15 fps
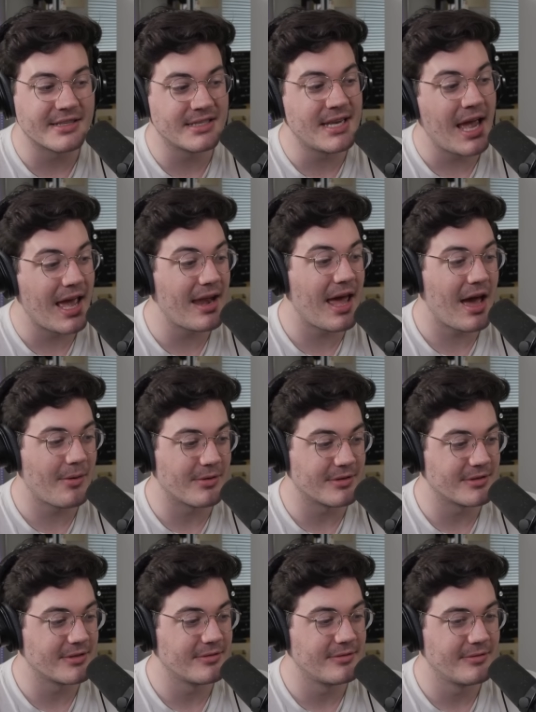it's ten
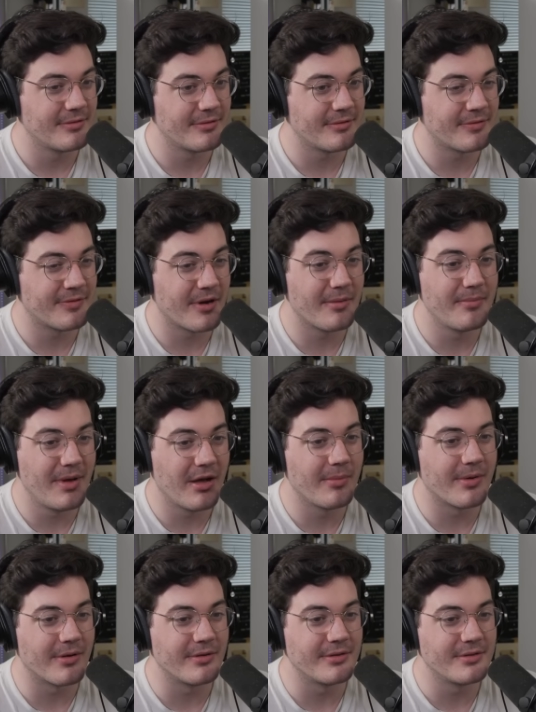hours from
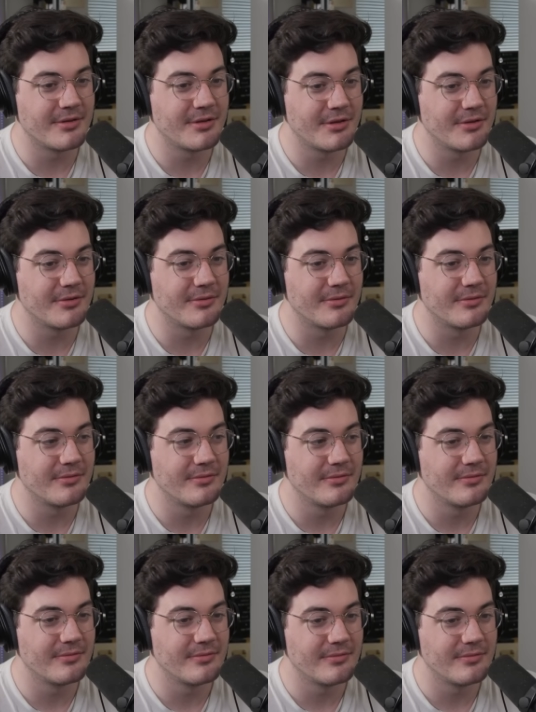Melbourne to
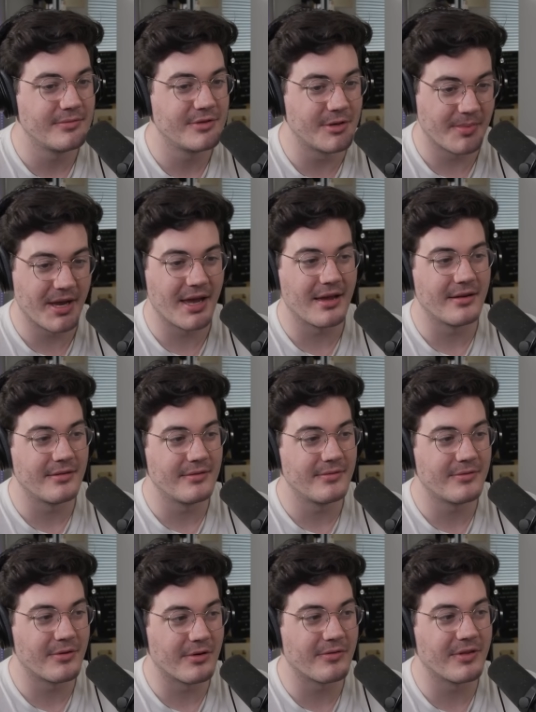Japan
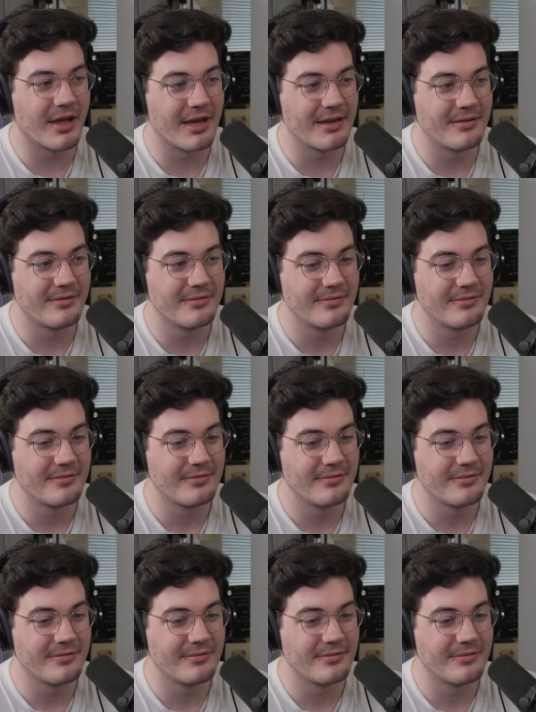for a flight.